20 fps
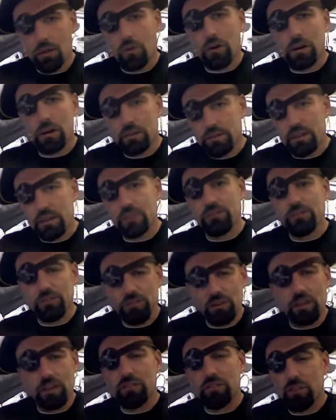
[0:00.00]
Orientation
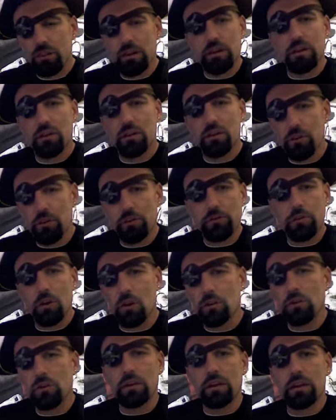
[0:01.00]
events, you get into a
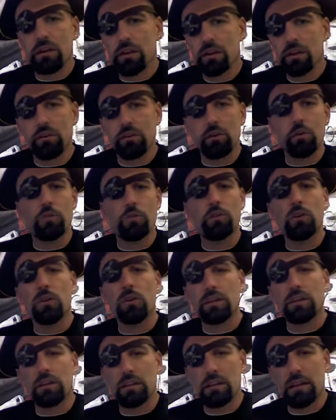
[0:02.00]
flow, you'll get into the groove, you'll
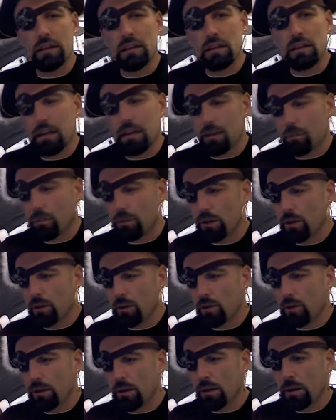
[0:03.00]
get the lay of the land pretty
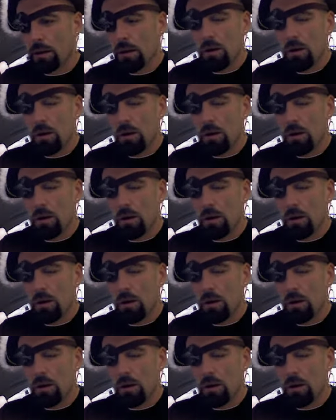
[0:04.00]
quick.